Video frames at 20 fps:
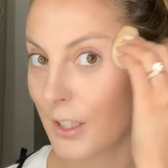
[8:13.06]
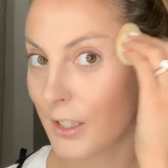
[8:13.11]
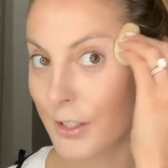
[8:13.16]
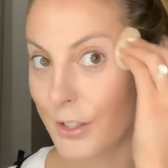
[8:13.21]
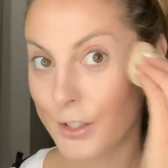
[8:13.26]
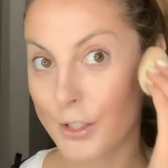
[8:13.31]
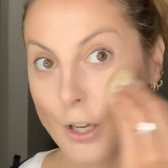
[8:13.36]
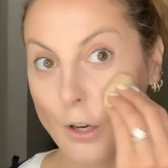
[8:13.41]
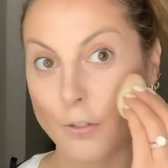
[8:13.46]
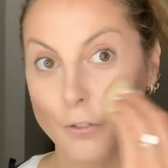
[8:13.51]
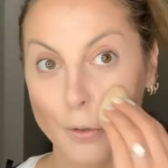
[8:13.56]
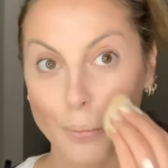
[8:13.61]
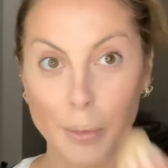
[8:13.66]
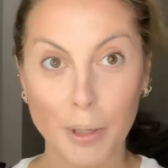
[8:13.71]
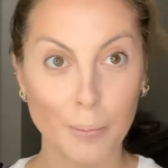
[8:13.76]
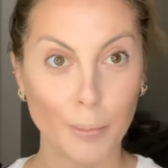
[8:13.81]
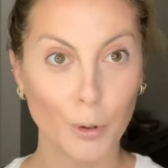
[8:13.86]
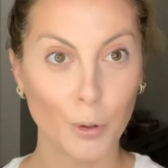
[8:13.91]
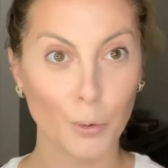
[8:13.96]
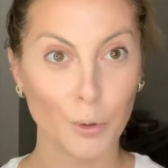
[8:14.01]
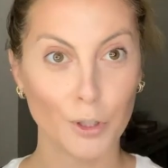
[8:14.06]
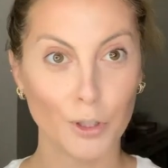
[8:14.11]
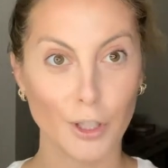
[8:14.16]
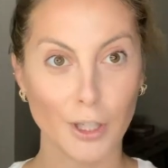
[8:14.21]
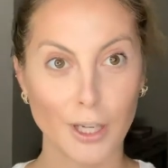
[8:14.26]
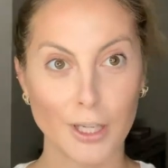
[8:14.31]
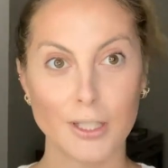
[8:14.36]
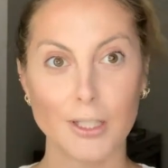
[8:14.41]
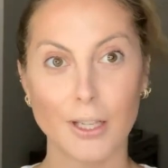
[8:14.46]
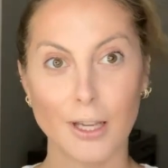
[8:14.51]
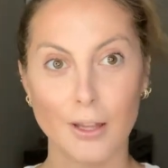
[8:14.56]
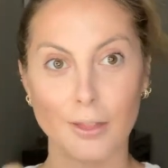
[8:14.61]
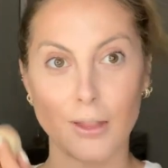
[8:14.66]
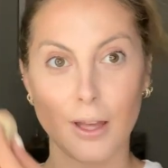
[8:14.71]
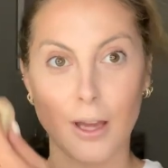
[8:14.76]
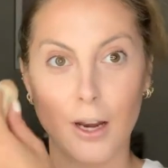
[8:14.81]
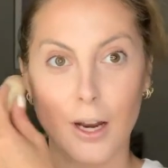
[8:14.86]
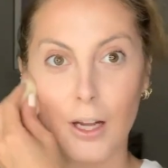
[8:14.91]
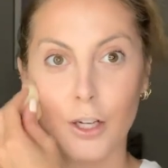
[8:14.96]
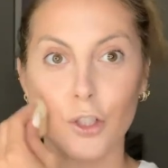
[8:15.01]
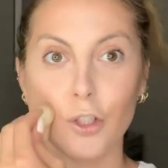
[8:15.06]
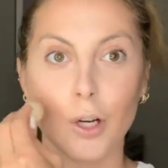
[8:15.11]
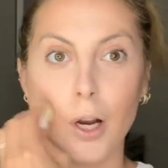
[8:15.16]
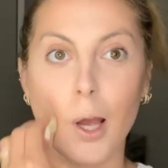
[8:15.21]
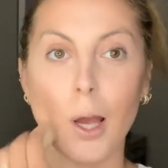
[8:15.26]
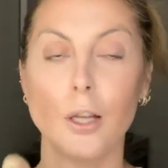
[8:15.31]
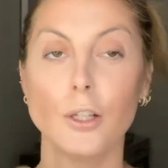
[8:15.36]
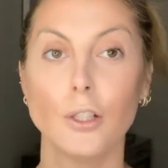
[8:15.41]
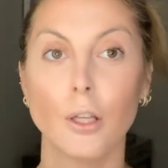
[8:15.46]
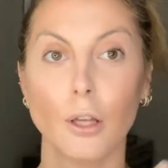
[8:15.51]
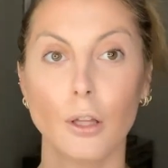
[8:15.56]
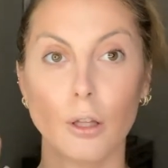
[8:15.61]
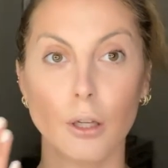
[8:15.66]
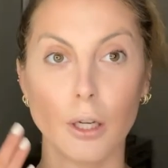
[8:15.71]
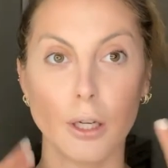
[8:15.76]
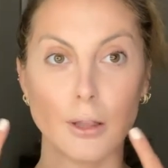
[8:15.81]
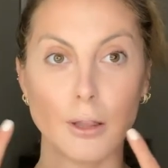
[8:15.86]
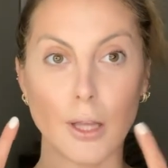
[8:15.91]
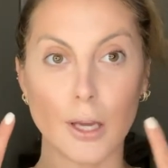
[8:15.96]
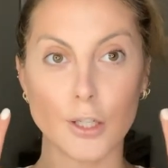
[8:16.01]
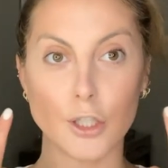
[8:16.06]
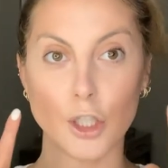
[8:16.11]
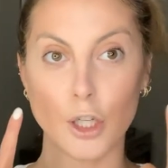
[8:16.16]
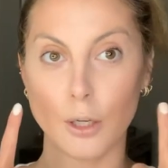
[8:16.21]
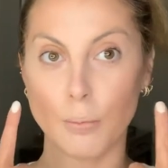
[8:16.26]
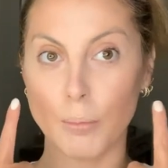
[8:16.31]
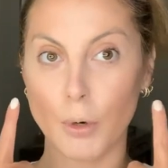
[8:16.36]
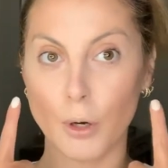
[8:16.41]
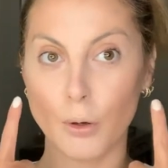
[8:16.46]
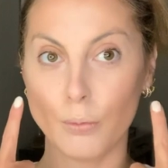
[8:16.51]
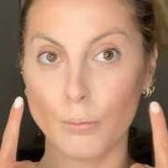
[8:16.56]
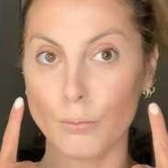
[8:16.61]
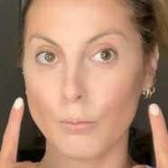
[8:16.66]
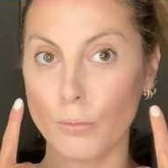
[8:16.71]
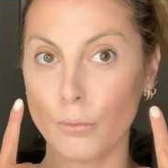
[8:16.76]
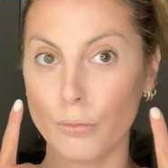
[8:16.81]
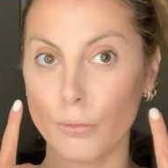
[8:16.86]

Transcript: So for people who are looking to get that extra edge, like look at that cheekbone.